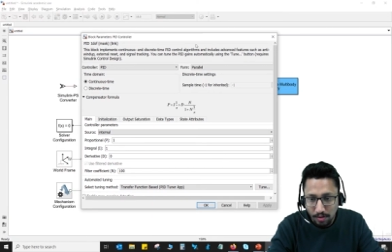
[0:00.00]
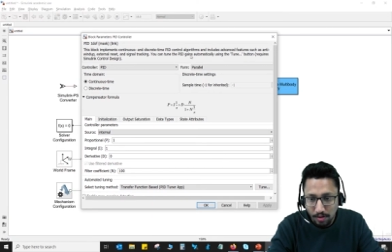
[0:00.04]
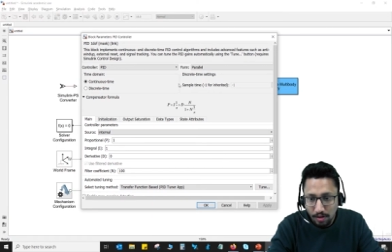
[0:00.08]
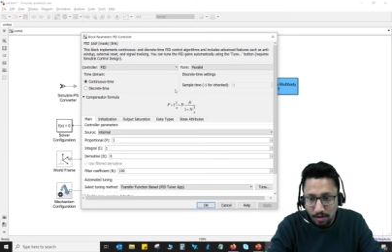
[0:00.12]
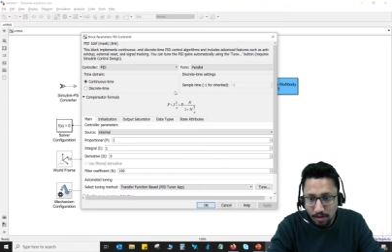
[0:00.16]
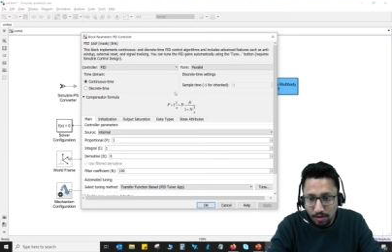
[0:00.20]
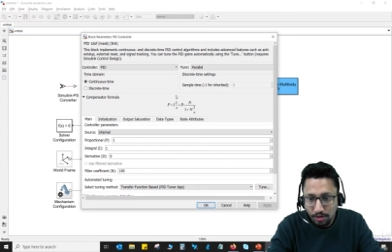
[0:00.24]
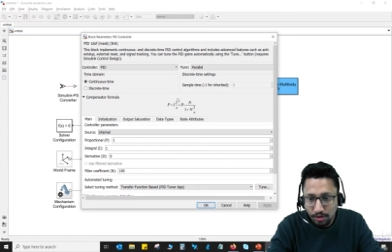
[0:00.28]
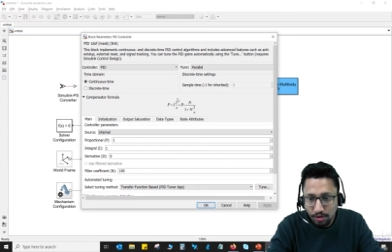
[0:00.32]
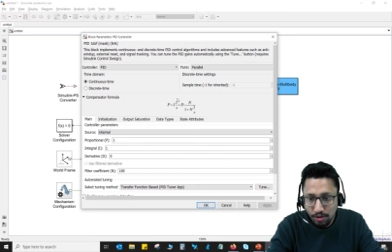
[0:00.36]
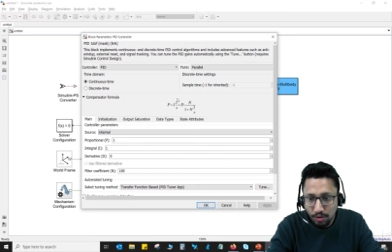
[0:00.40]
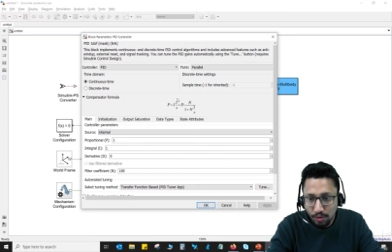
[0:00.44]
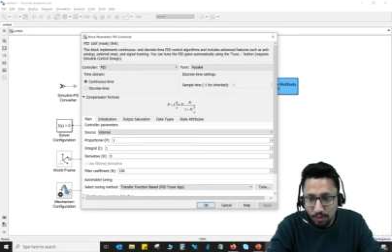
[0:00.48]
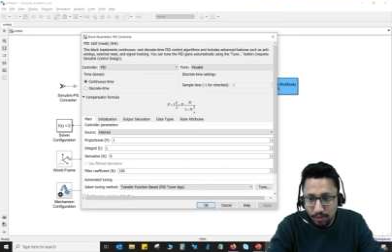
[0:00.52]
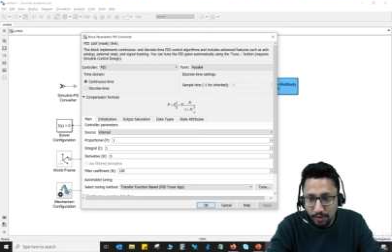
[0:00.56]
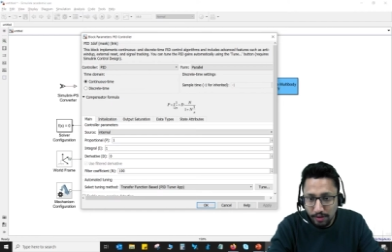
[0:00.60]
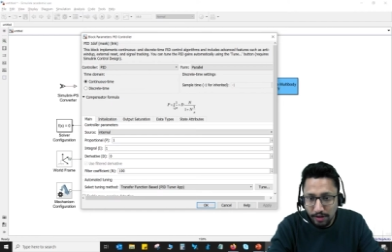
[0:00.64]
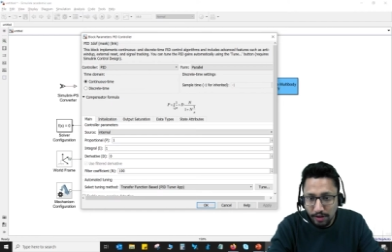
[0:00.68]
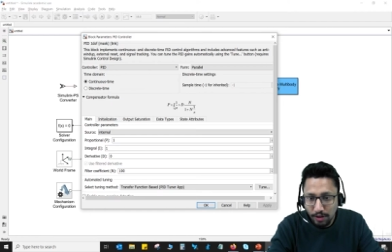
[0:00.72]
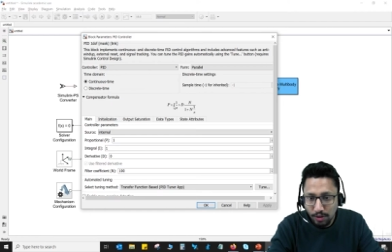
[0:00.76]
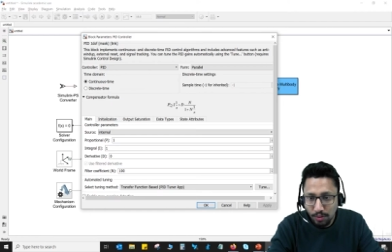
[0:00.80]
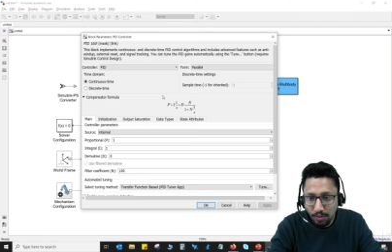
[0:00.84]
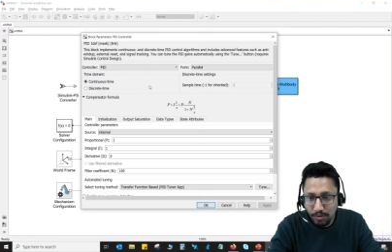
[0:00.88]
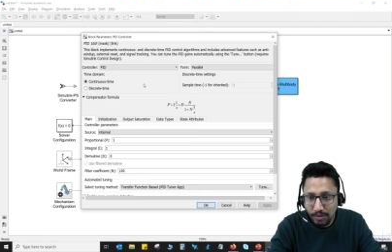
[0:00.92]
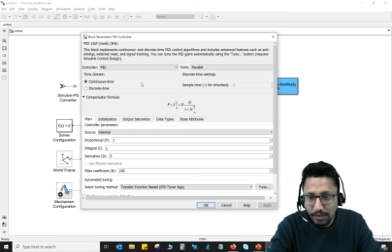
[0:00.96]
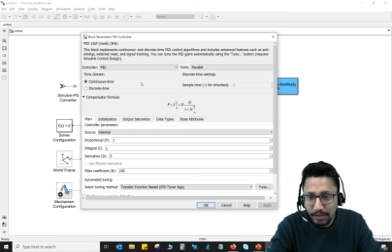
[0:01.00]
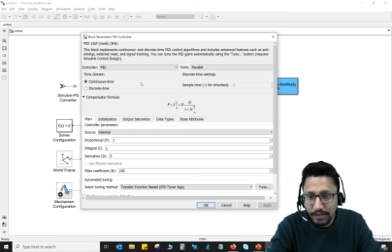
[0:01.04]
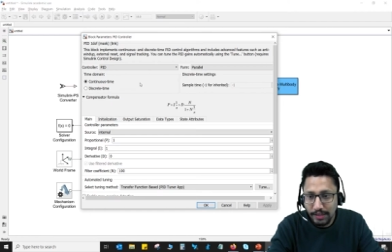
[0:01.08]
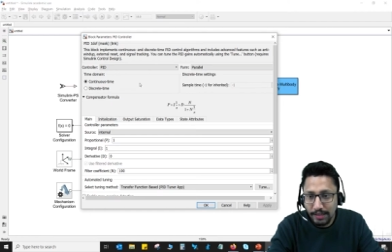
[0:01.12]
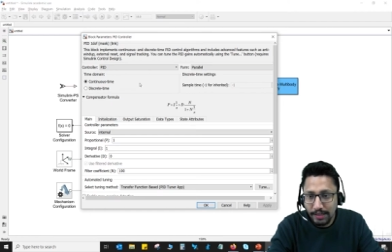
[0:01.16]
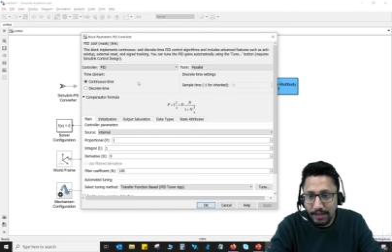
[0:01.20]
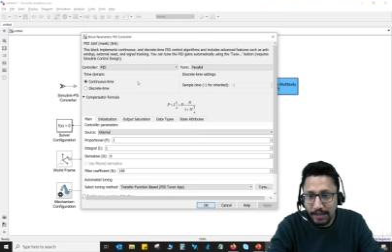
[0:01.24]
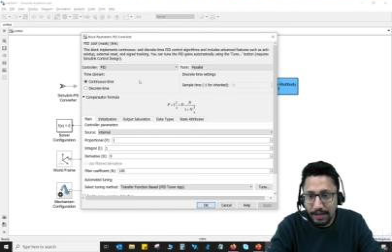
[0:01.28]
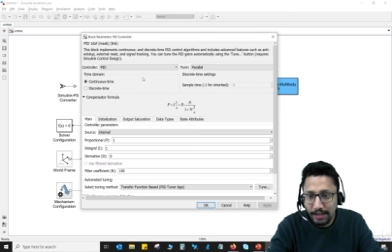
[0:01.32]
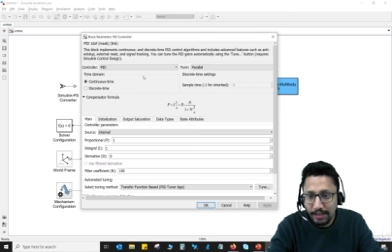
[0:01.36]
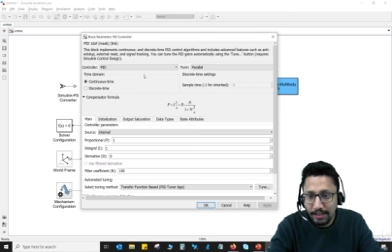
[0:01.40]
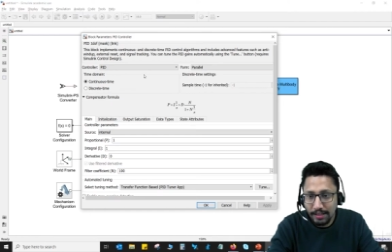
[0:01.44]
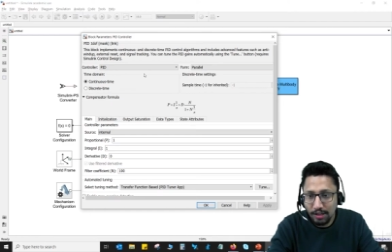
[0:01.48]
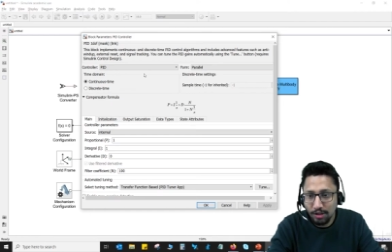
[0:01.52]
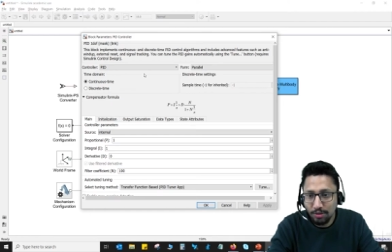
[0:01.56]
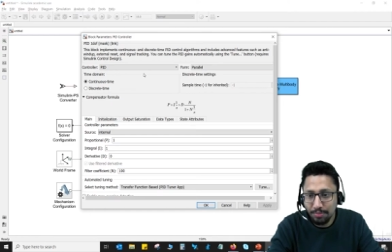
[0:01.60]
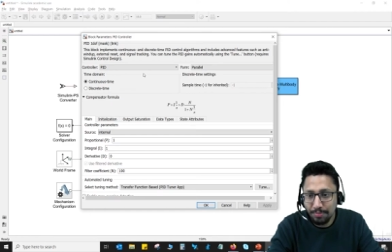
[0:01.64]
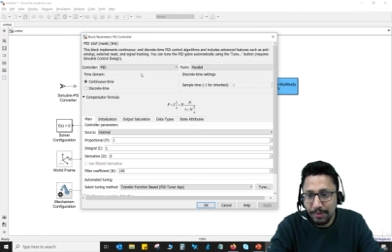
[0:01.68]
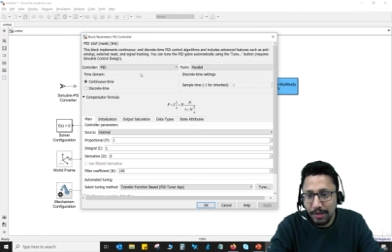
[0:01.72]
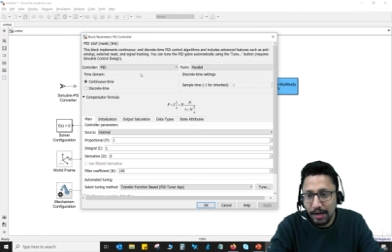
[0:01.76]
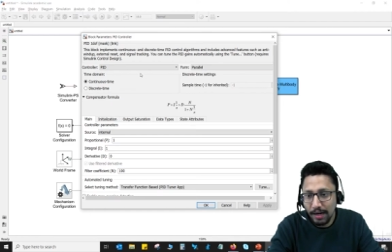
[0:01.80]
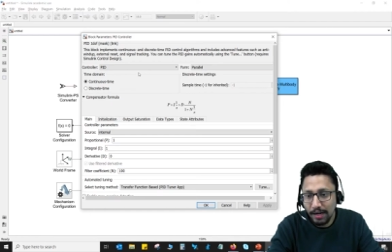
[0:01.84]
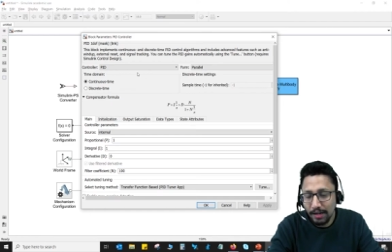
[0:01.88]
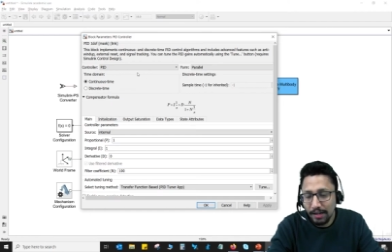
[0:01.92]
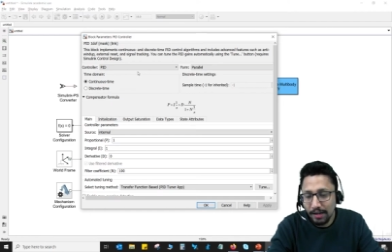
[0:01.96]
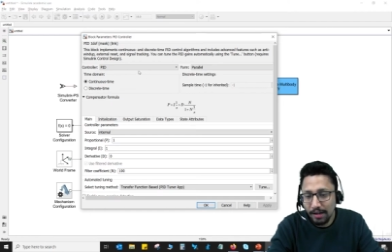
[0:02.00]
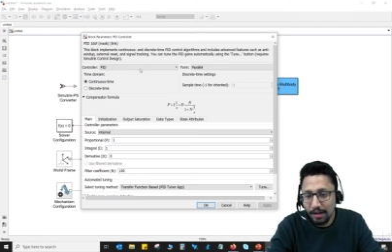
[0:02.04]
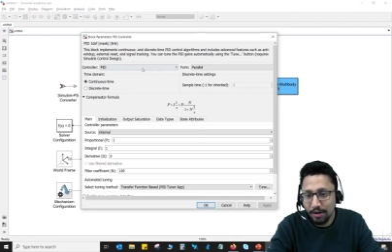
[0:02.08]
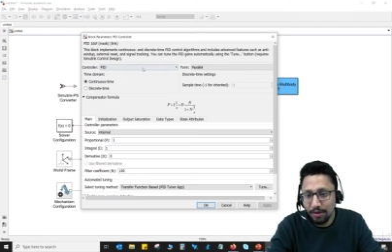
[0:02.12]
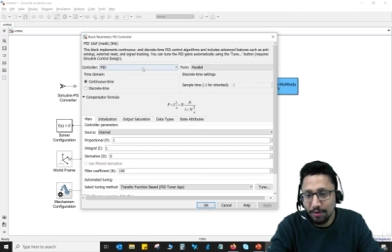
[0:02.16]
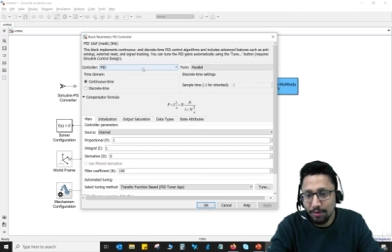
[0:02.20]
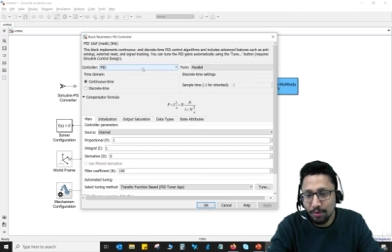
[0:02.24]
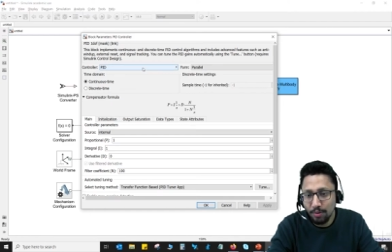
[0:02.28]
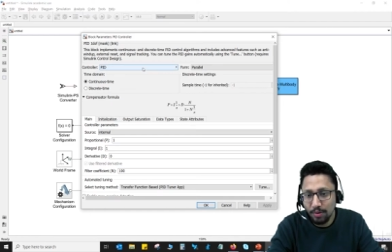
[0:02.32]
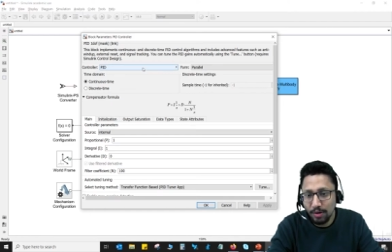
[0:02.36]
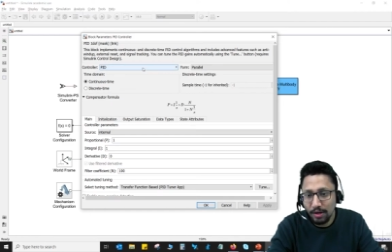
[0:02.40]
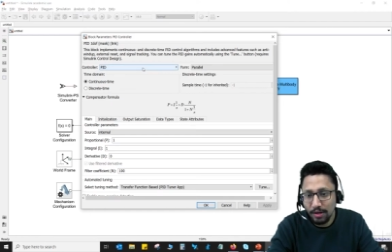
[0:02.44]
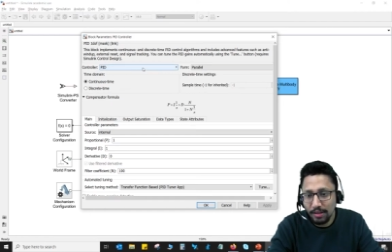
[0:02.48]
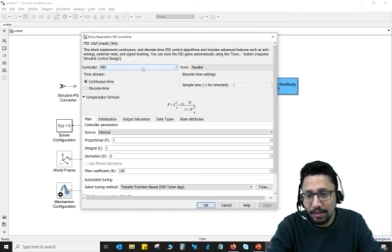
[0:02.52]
so you see in this P I D controller